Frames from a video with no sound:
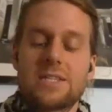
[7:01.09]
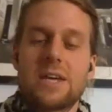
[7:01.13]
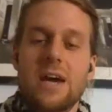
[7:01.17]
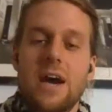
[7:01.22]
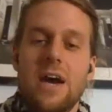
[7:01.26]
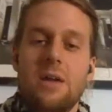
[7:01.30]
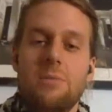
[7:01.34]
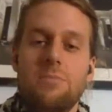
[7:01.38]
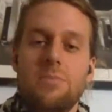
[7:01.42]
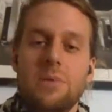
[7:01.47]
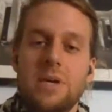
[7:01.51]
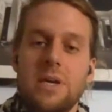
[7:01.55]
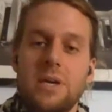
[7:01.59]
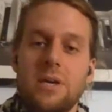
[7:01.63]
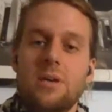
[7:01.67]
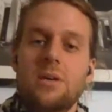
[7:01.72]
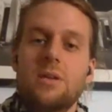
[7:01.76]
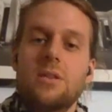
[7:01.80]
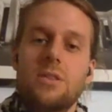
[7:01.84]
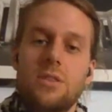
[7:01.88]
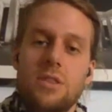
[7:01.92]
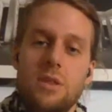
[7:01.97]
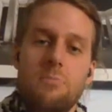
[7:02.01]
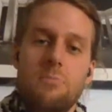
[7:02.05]
it's got to be
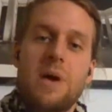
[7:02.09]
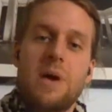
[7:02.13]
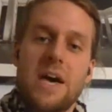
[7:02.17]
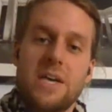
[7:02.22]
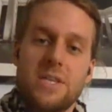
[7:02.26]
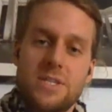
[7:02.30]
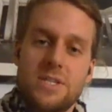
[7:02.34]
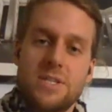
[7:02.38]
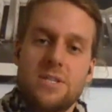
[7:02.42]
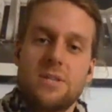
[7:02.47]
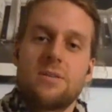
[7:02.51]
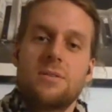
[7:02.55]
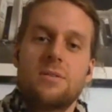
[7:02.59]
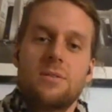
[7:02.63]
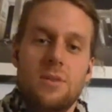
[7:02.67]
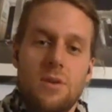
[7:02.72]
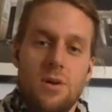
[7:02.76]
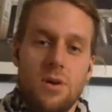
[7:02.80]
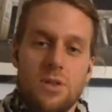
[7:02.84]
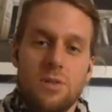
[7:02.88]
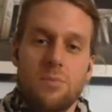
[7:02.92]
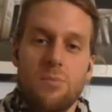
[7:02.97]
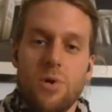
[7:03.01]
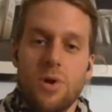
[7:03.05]
the best
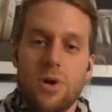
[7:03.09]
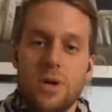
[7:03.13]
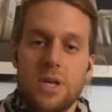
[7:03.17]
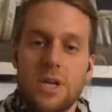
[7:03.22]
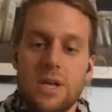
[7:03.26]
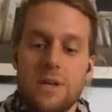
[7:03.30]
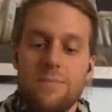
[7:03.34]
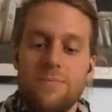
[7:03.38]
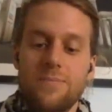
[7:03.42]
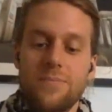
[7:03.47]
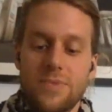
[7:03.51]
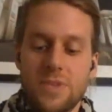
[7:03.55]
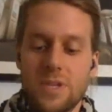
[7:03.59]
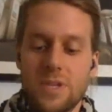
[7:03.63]
on the market.